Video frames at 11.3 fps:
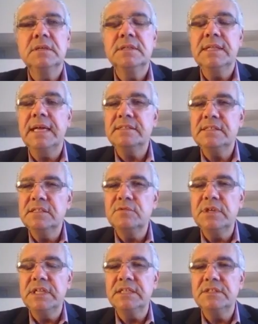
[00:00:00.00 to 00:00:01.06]
That's
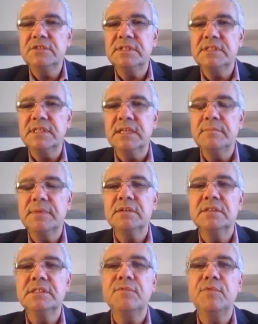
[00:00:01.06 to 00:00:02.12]
really interesting,
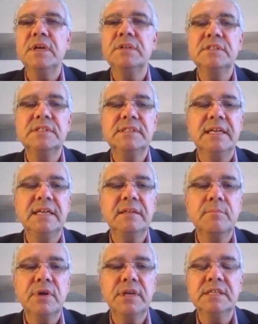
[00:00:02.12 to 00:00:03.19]
because if we understand that
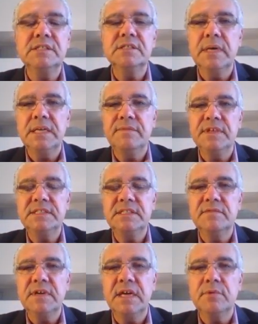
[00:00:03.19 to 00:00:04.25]
money is a manifested
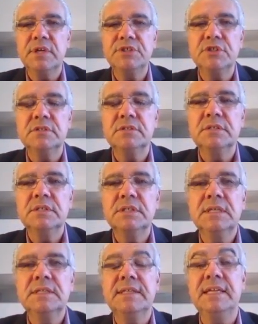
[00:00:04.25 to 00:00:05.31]
vibration,
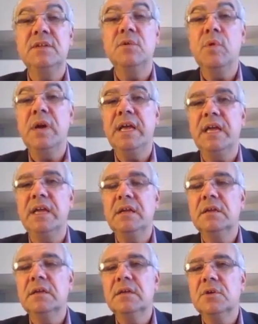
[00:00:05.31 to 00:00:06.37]
then in a way
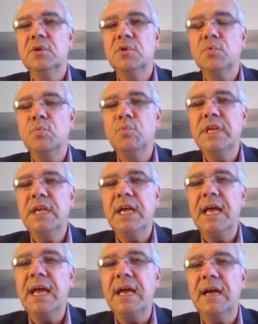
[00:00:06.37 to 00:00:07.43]
we
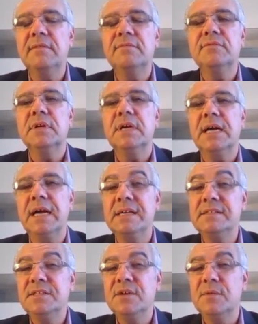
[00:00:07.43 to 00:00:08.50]
have,
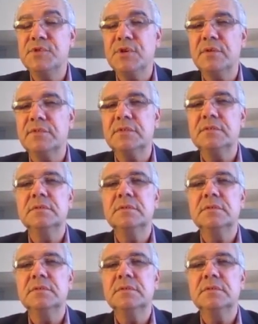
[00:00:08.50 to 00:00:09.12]
as the observer,